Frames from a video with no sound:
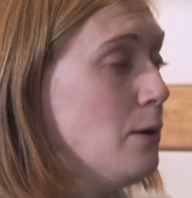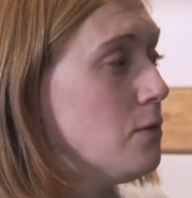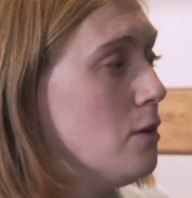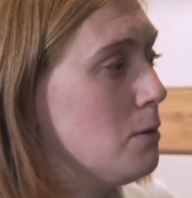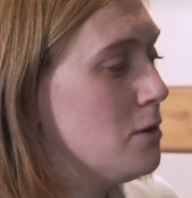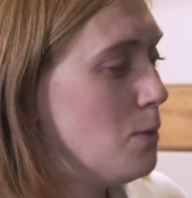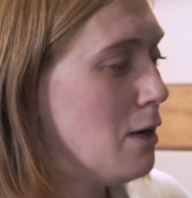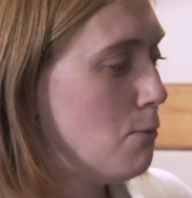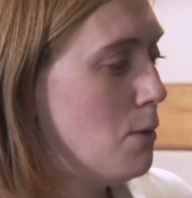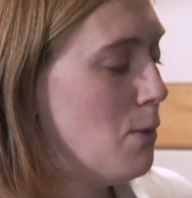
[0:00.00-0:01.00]
And also because
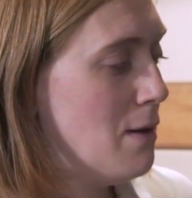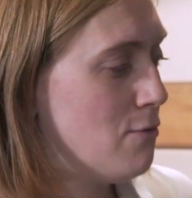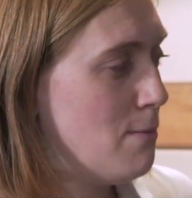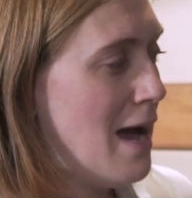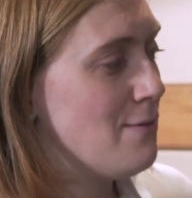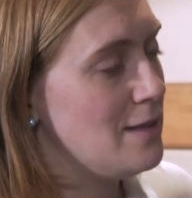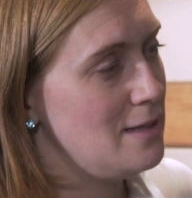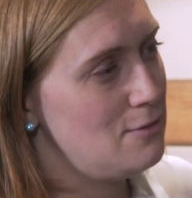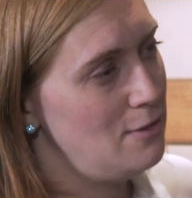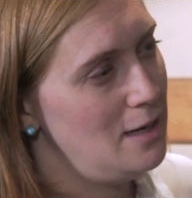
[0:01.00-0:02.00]
we went from having
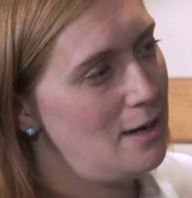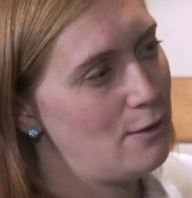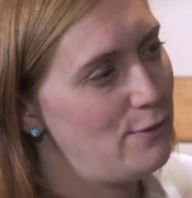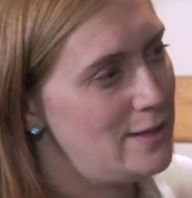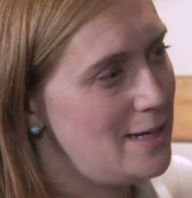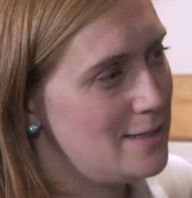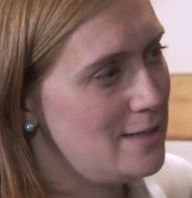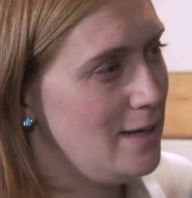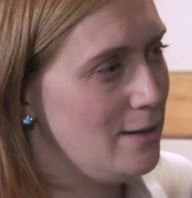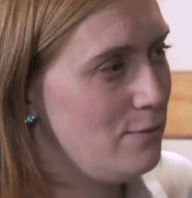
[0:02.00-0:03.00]
this really
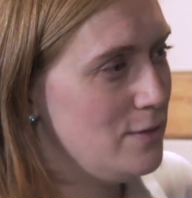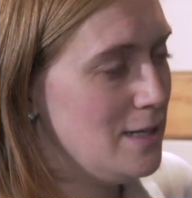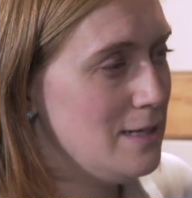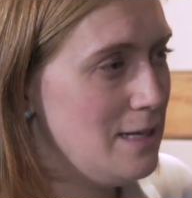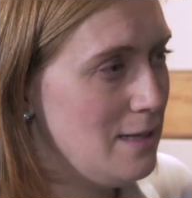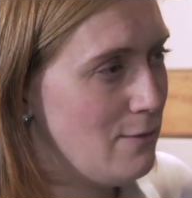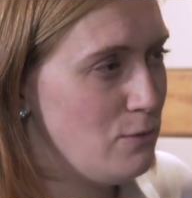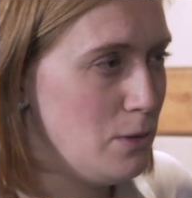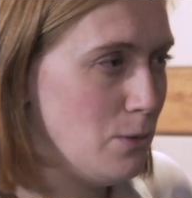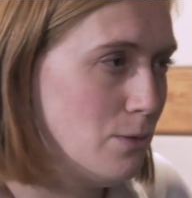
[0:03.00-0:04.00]
fantastic facility that
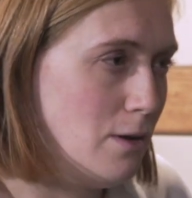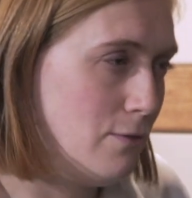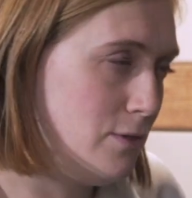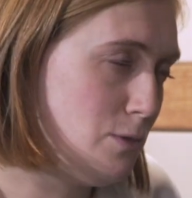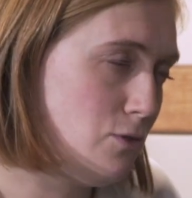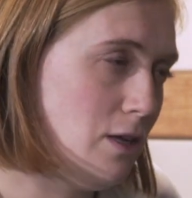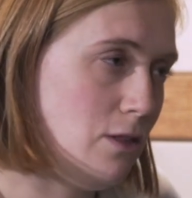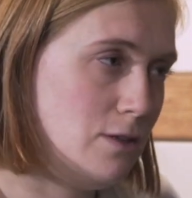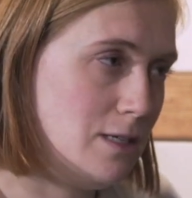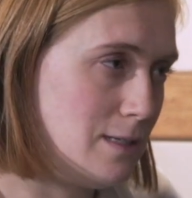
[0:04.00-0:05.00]
everybody loved and was really
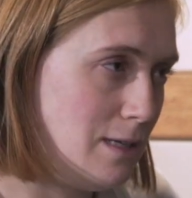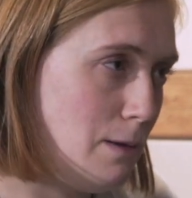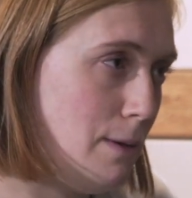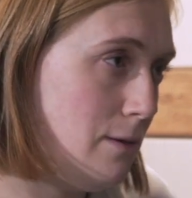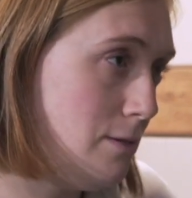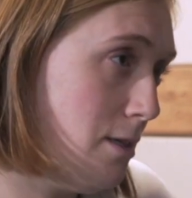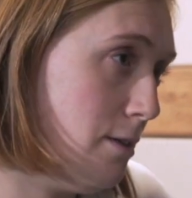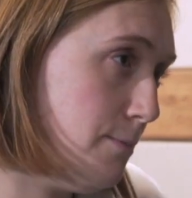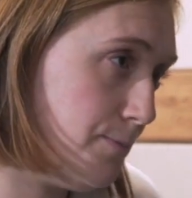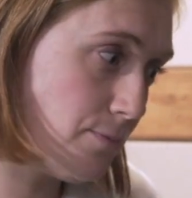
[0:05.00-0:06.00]
enthusiastic about
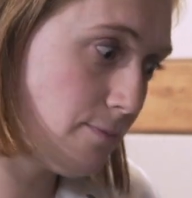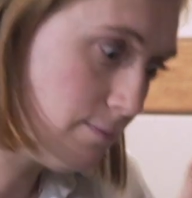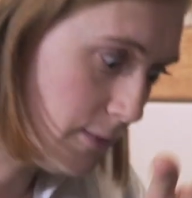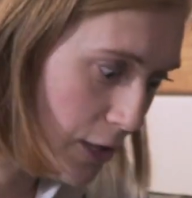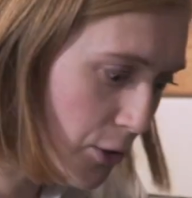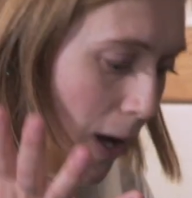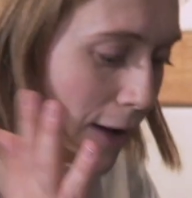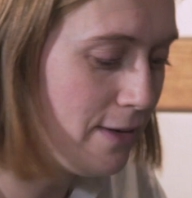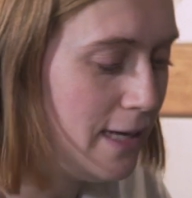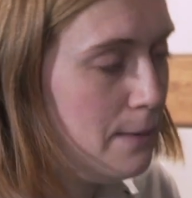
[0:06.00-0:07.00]
to not
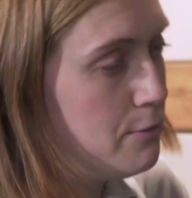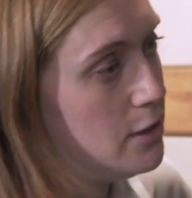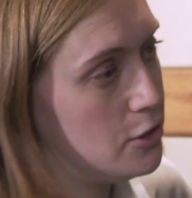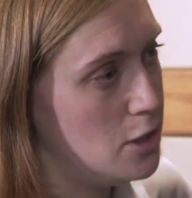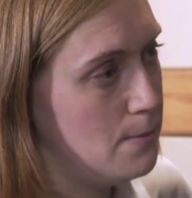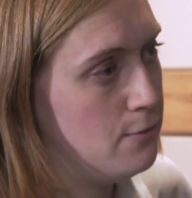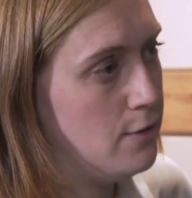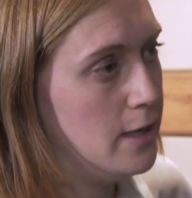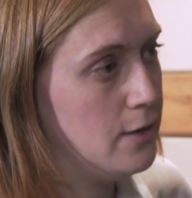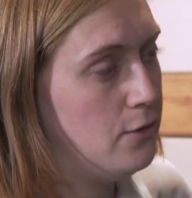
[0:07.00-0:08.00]
having any production up and
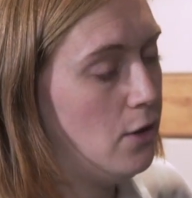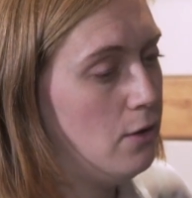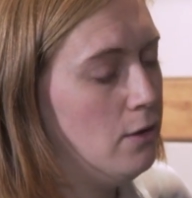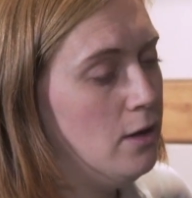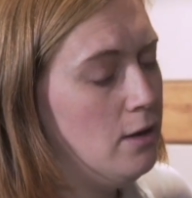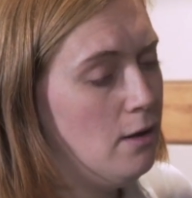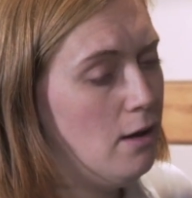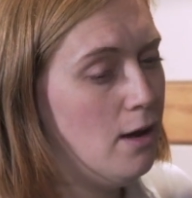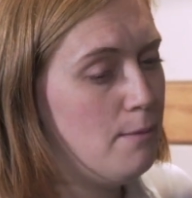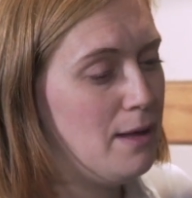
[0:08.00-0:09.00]
running. So
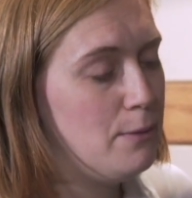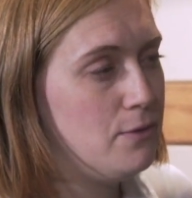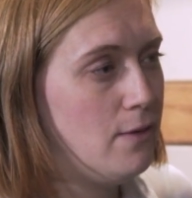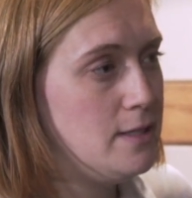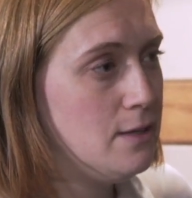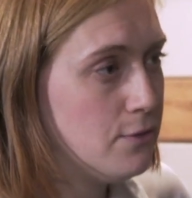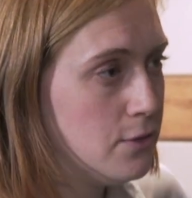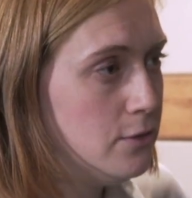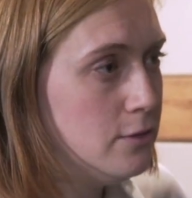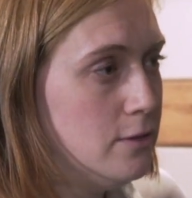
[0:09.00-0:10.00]
that was very
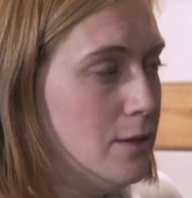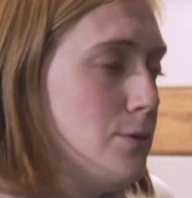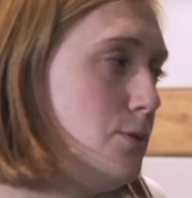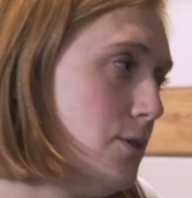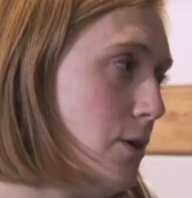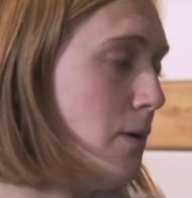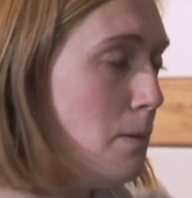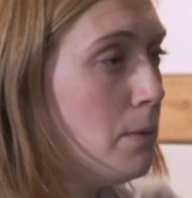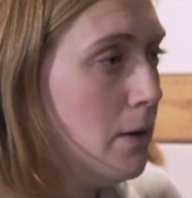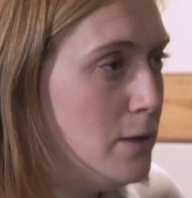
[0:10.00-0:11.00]
difficult. That was also
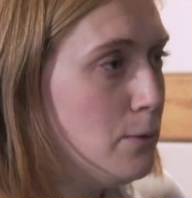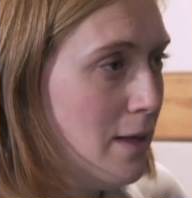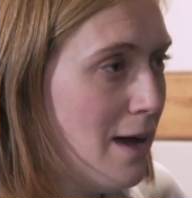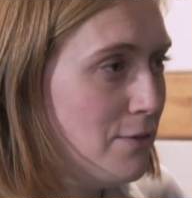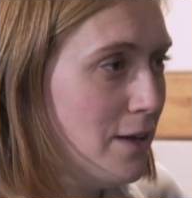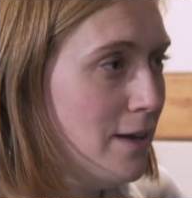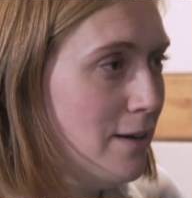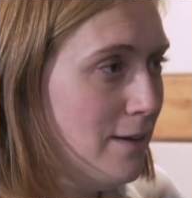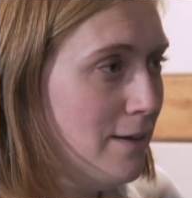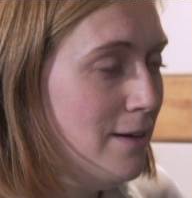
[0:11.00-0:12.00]
combined with having
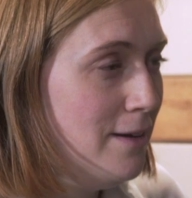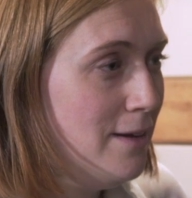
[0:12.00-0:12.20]
a